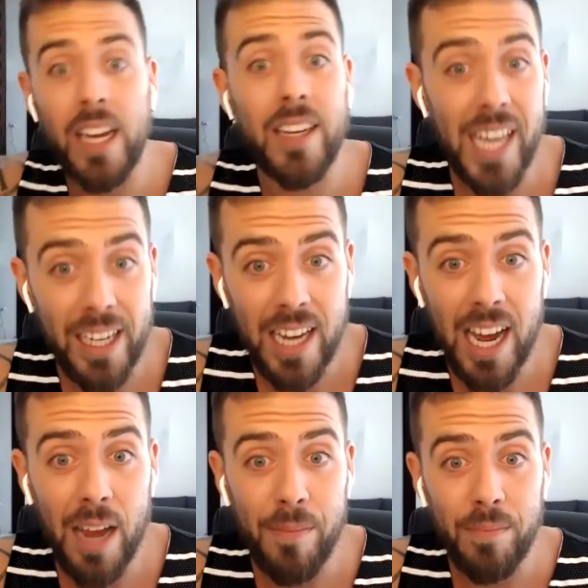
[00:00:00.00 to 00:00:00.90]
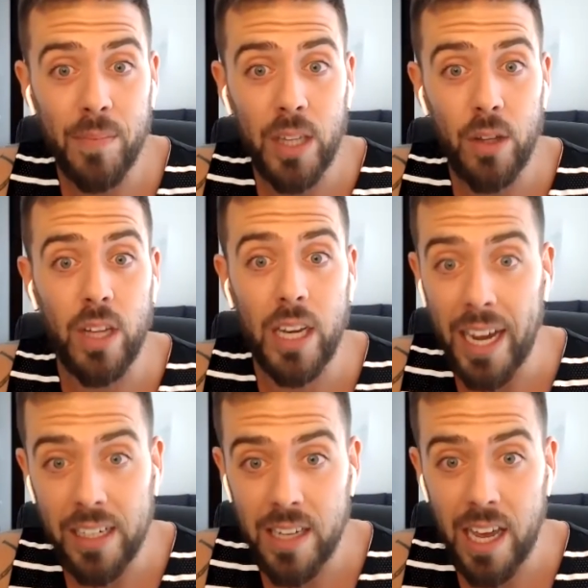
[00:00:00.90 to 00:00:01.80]
take time either the
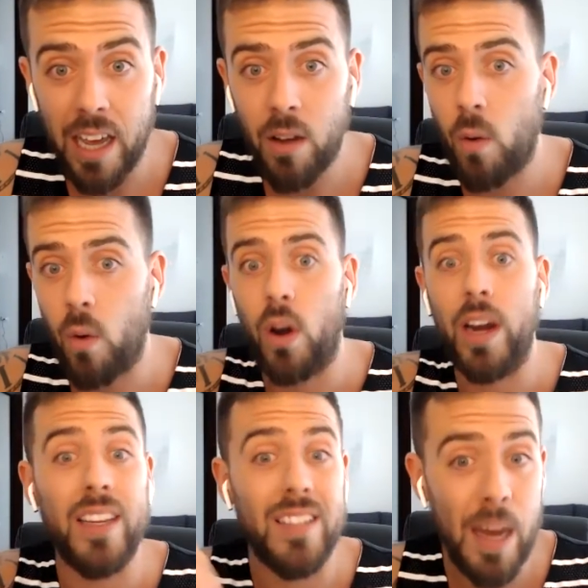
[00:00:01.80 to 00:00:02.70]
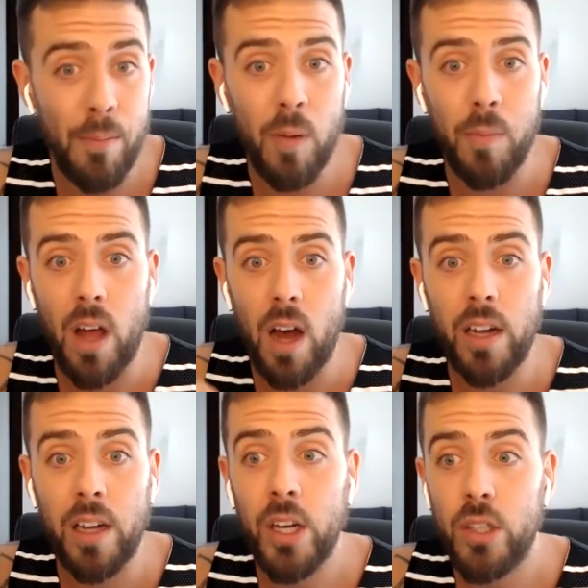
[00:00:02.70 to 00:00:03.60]
next day or in a separate block
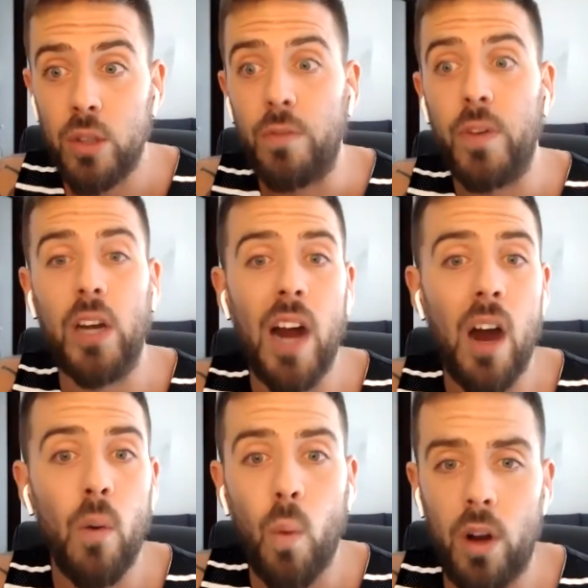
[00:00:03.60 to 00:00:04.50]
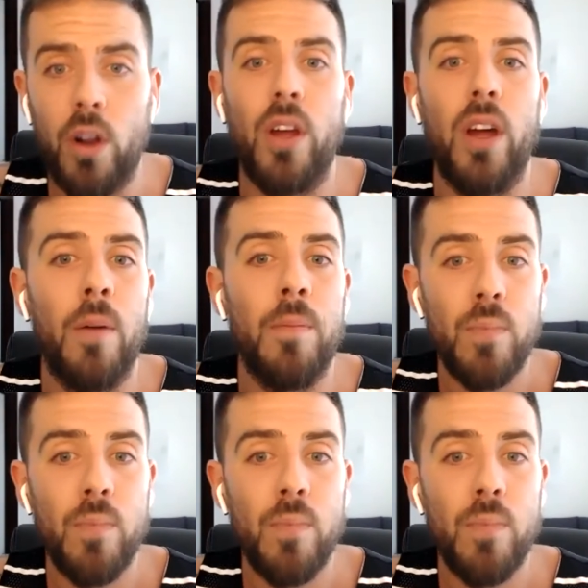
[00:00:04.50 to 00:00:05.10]
to figure out what are the